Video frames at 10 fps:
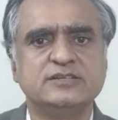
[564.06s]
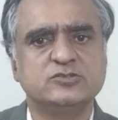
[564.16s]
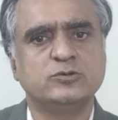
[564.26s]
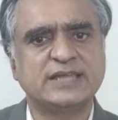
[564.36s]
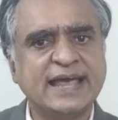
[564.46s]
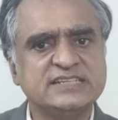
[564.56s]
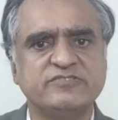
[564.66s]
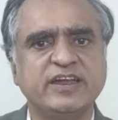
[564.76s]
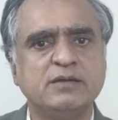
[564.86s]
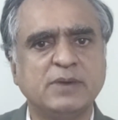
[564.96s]
So thanks
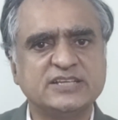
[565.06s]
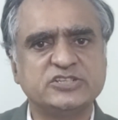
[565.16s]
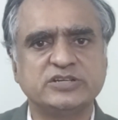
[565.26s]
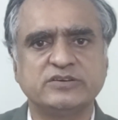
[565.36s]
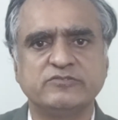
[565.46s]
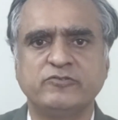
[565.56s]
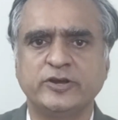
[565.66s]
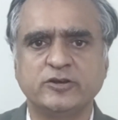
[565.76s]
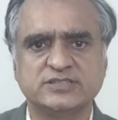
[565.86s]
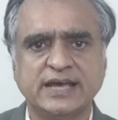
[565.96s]
very much
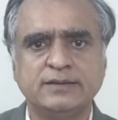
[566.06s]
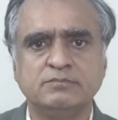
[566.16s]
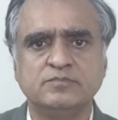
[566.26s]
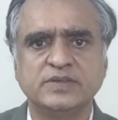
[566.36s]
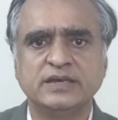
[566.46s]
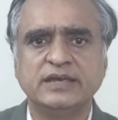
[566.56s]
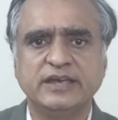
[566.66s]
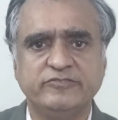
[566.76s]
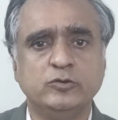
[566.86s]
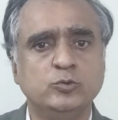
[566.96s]
for your time.
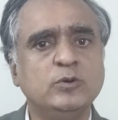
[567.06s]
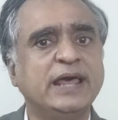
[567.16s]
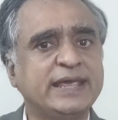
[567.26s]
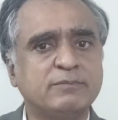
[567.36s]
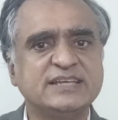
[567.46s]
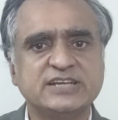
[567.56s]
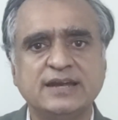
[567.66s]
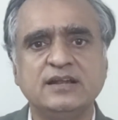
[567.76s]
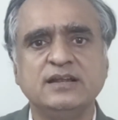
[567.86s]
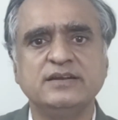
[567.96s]
If you do like my
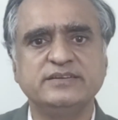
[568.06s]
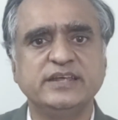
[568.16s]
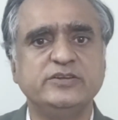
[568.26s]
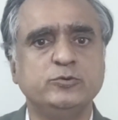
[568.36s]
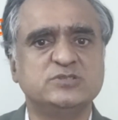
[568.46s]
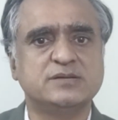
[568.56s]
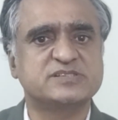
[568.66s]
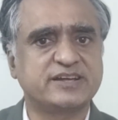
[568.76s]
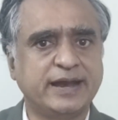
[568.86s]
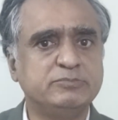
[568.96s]
channel, then do
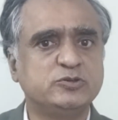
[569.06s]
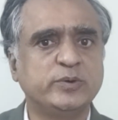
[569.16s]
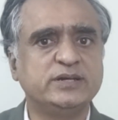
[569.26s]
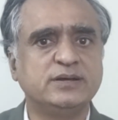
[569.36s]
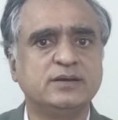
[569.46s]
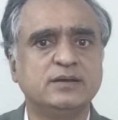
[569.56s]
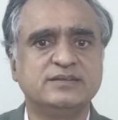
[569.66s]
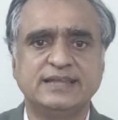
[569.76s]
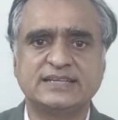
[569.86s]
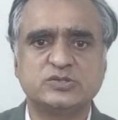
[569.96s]
subscribe to it.
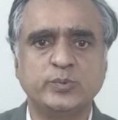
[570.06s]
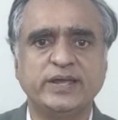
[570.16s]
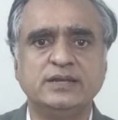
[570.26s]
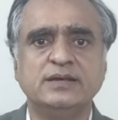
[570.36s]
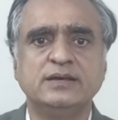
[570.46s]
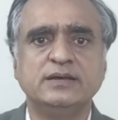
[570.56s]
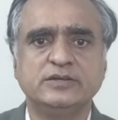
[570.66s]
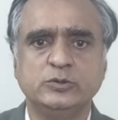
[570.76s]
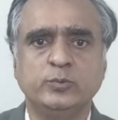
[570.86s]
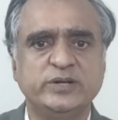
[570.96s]
That's when
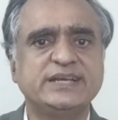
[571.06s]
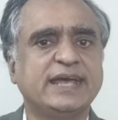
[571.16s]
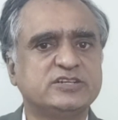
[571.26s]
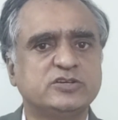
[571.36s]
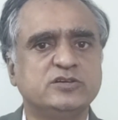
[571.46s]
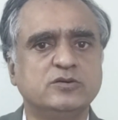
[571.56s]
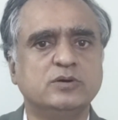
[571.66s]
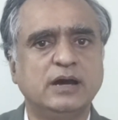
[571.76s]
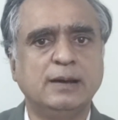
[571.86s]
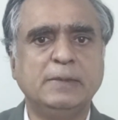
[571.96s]
you would get to
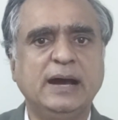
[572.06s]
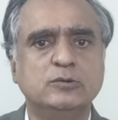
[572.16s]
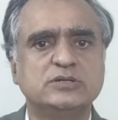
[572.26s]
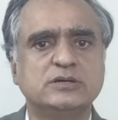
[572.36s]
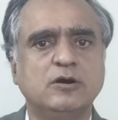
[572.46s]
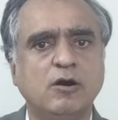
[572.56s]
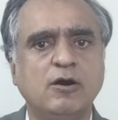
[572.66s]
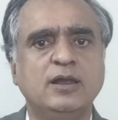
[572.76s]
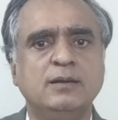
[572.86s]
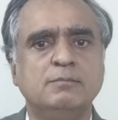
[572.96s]
know about
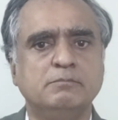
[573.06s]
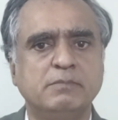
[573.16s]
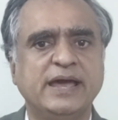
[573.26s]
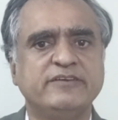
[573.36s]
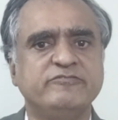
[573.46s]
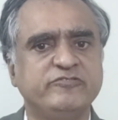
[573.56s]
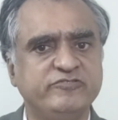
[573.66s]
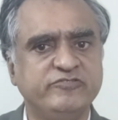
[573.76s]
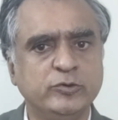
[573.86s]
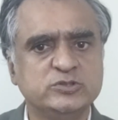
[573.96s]
all my
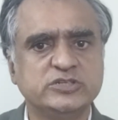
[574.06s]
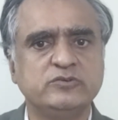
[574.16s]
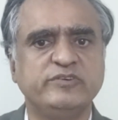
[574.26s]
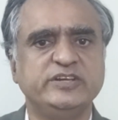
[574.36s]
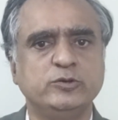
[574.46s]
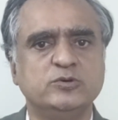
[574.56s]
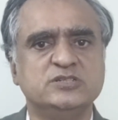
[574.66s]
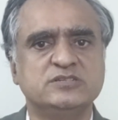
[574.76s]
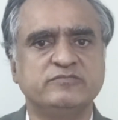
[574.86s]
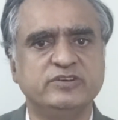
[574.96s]
future
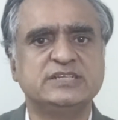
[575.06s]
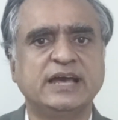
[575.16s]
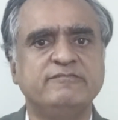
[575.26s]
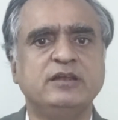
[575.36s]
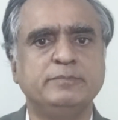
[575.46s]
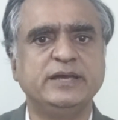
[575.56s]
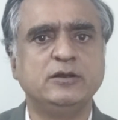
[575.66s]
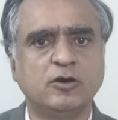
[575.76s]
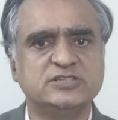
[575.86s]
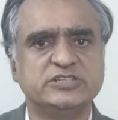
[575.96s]
videos which I will be
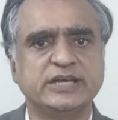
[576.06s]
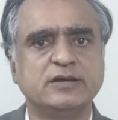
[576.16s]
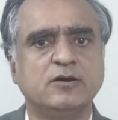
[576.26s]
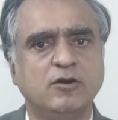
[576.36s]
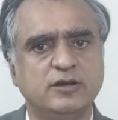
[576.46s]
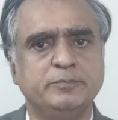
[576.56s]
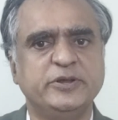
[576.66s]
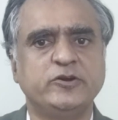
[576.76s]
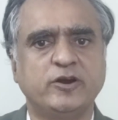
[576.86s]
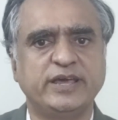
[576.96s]
launching on a
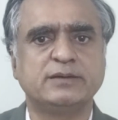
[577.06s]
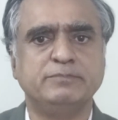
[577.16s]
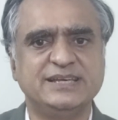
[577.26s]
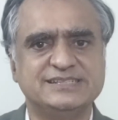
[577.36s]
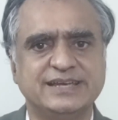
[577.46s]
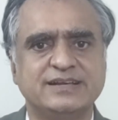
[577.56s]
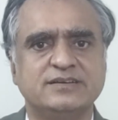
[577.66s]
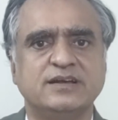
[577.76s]
periodic basis.